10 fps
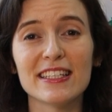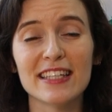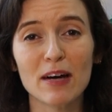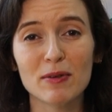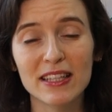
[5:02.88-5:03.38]
is
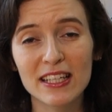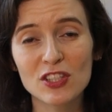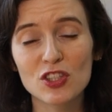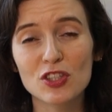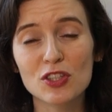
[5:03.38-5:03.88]
that with
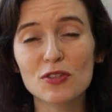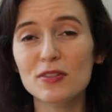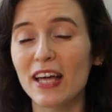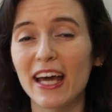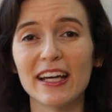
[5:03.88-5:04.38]
each new
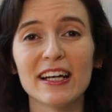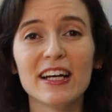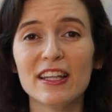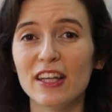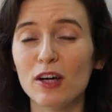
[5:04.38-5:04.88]
day,
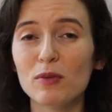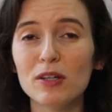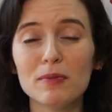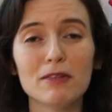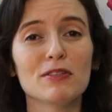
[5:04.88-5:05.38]
there
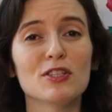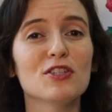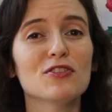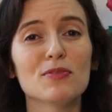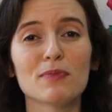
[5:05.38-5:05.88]
will be
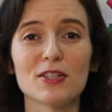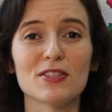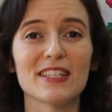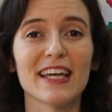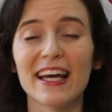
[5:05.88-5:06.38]
renewed
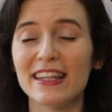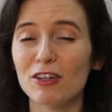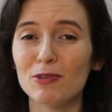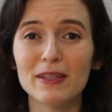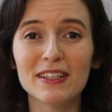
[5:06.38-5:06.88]
mercy and
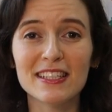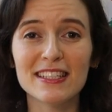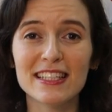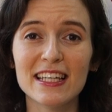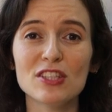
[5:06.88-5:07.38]
there will be
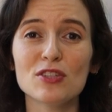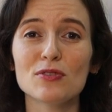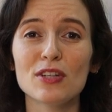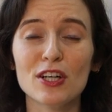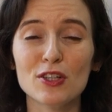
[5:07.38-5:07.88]

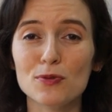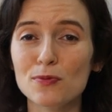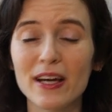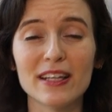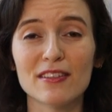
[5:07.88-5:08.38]
continued
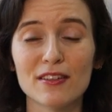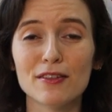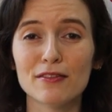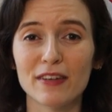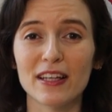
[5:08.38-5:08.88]
great
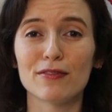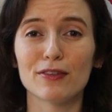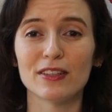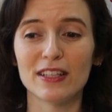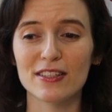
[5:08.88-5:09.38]

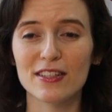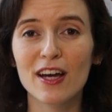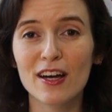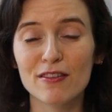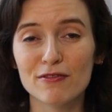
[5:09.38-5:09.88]
faithfulness
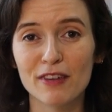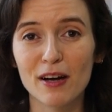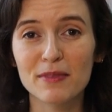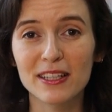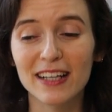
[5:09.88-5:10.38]

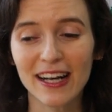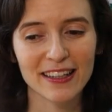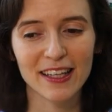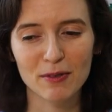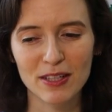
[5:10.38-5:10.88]
from the
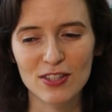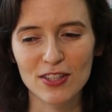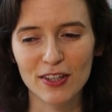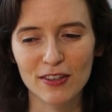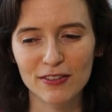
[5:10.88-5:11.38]
God that we
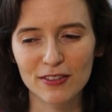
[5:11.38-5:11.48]
serve.